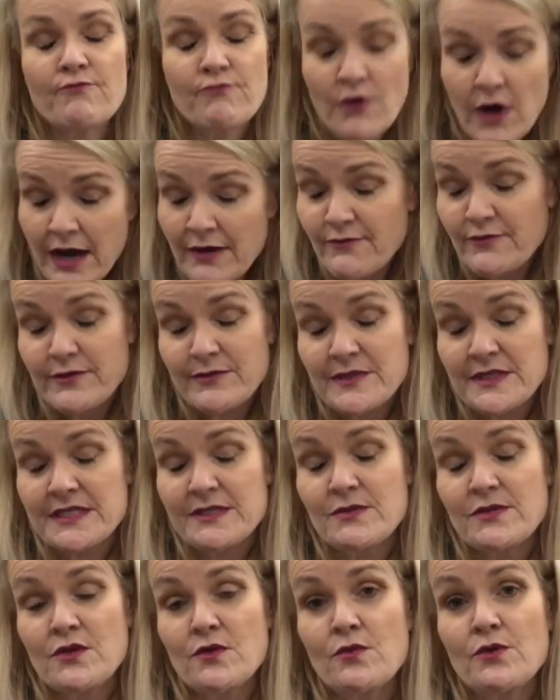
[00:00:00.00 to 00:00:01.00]
right from
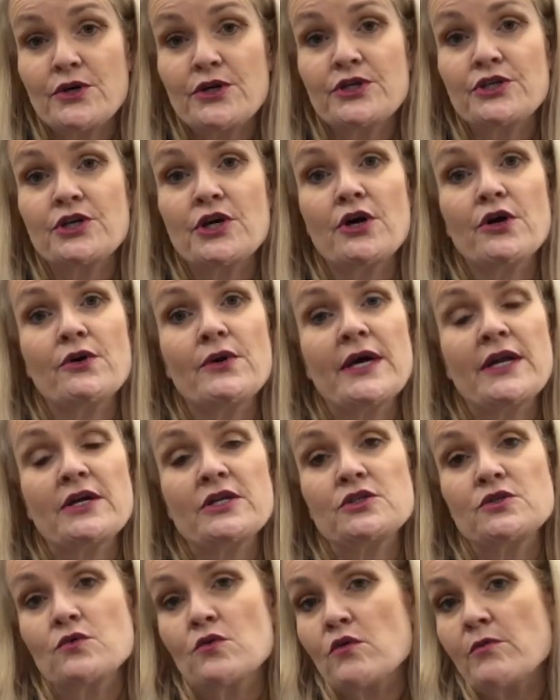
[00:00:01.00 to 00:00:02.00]
the word go, and I
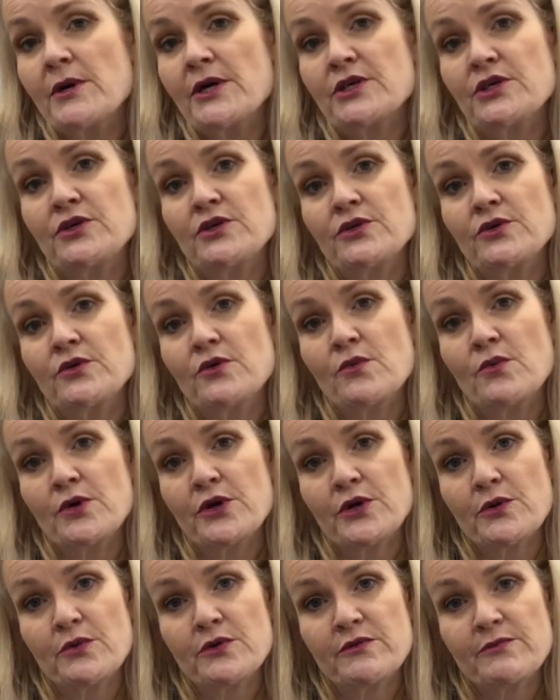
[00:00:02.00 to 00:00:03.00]
do all my cuticle
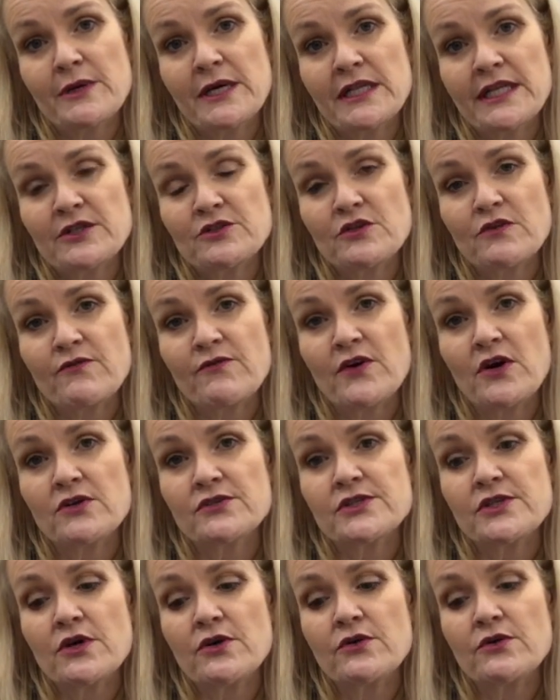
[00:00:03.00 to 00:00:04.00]
work with my electric file,
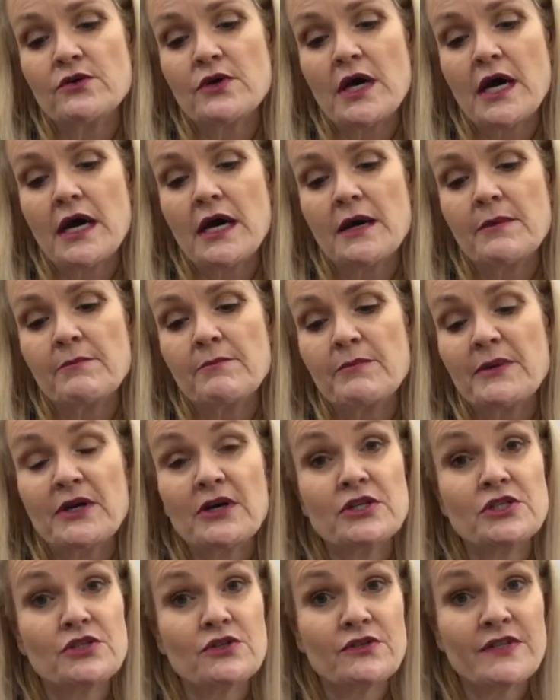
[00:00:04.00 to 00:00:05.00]
so but
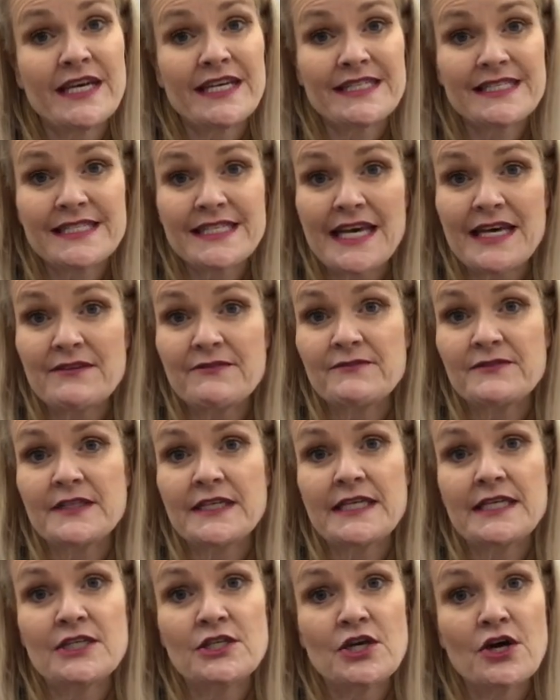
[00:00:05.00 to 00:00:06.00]
I do that
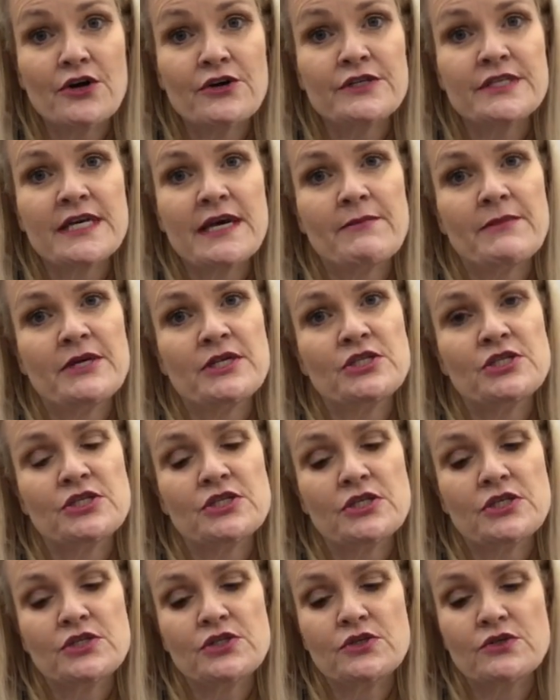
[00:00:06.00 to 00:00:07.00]
safely, no
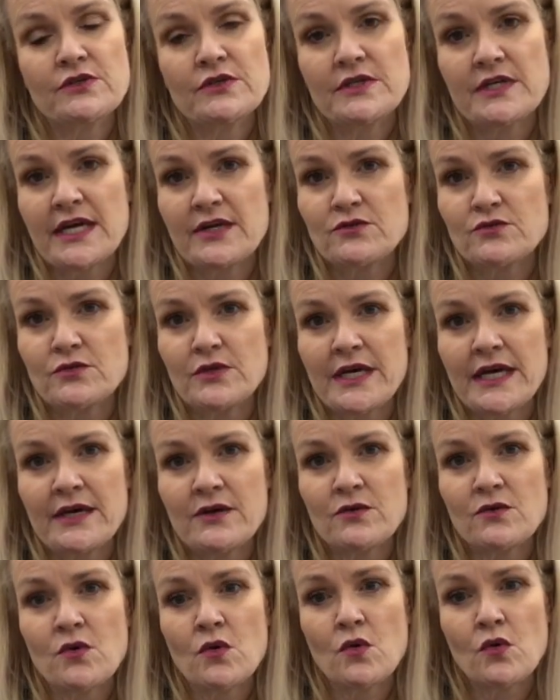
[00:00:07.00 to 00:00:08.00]
damage to the natural
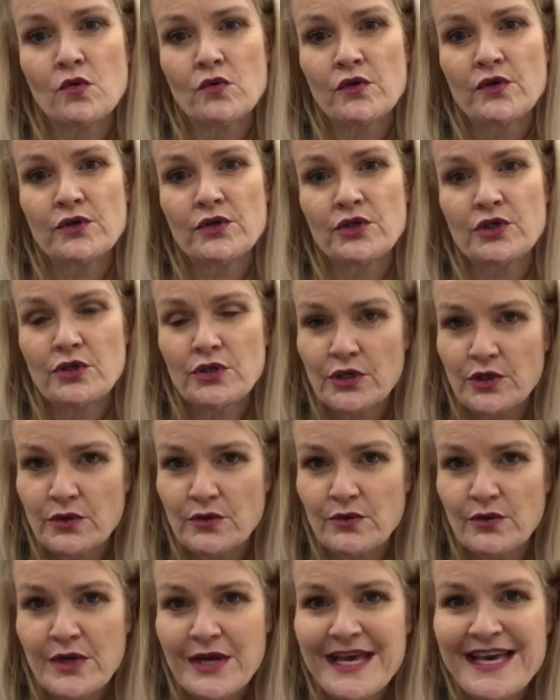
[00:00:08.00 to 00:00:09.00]
nail or the
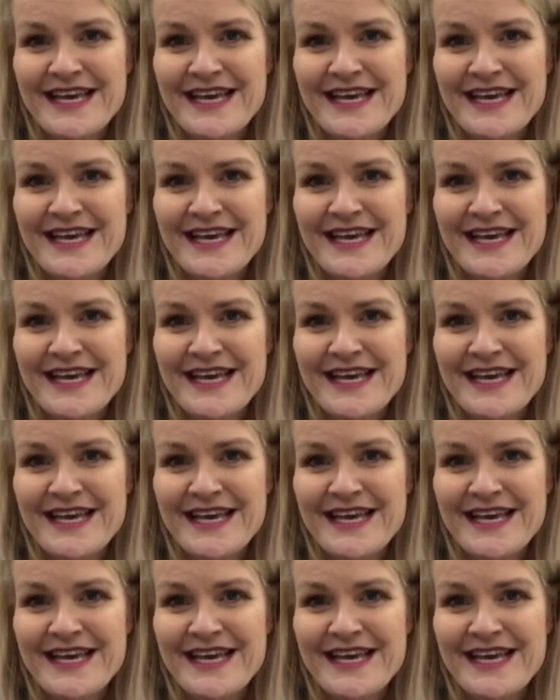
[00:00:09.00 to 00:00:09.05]
cuticle.